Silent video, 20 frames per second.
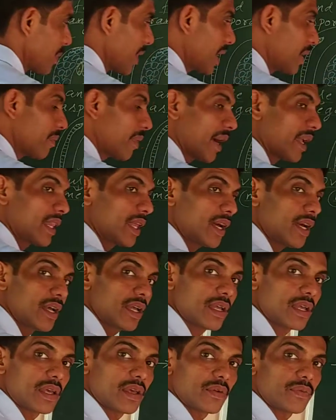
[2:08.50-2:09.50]
made by the
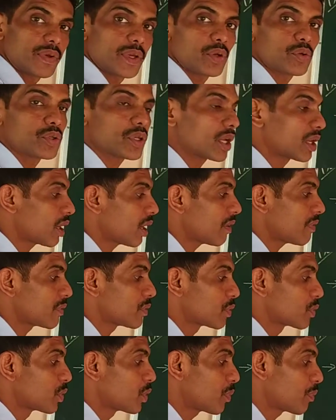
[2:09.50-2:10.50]
fusion of
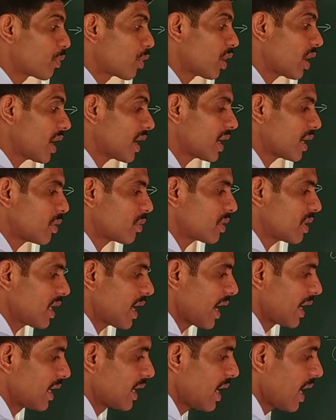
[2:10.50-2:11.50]
two polar
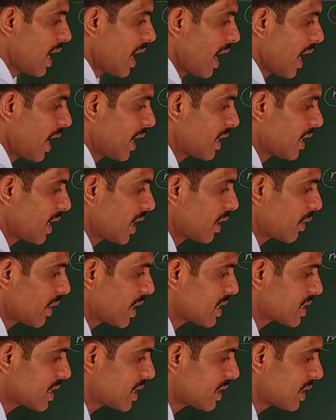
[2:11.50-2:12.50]
nuclei. And here you
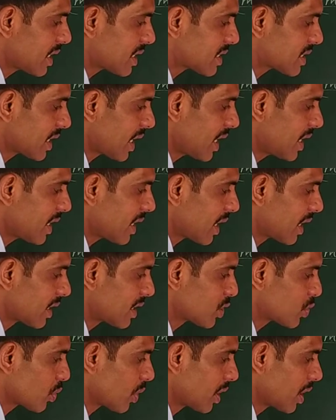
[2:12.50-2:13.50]
can see in the center,
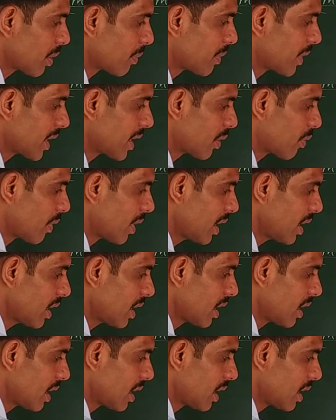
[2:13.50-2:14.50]
this one, the bigger one,
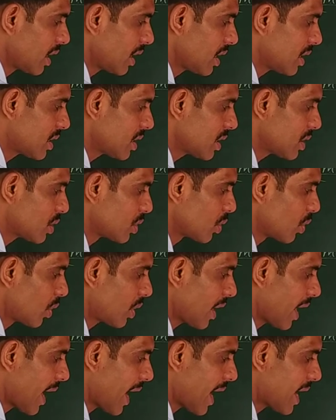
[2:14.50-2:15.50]
it is
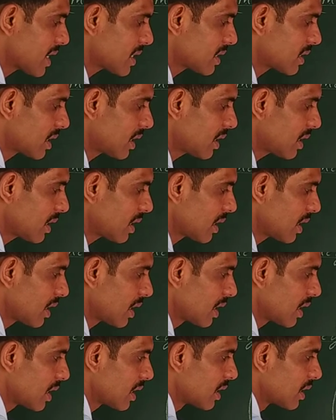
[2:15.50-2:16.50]
known as the,
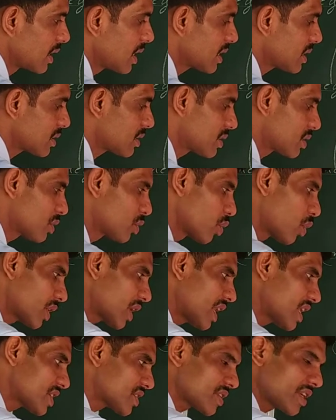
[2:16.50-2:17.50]
this
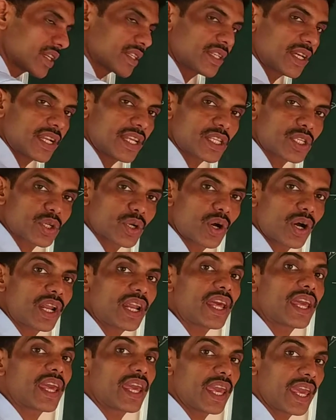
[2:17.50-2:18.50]
total structure is
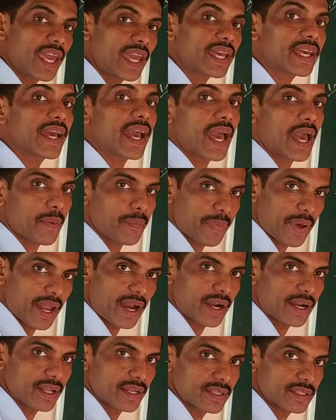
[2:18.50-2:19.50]
called egg
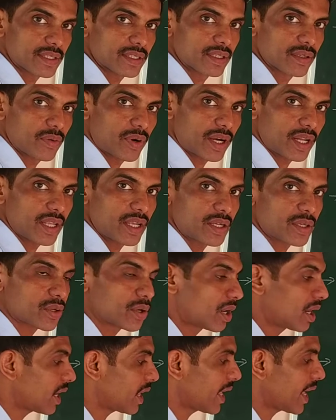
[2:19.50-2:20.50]
apparatus. What is it
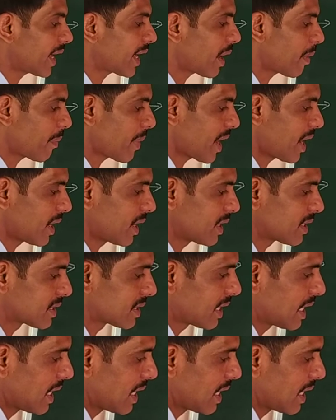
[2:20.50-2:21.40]
called? Egg apparatus.